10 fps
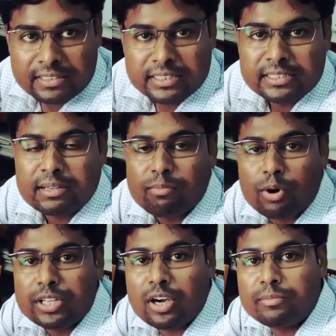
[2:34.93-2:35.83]
This is the
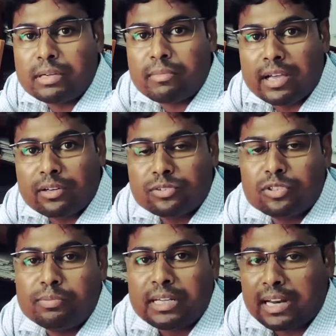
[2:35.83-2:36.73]
body of the
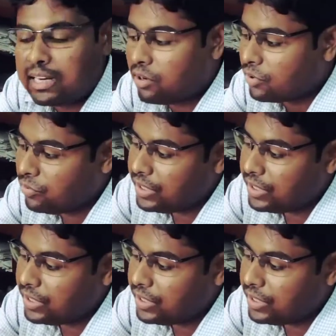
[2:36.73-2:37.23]
microscope tunnel on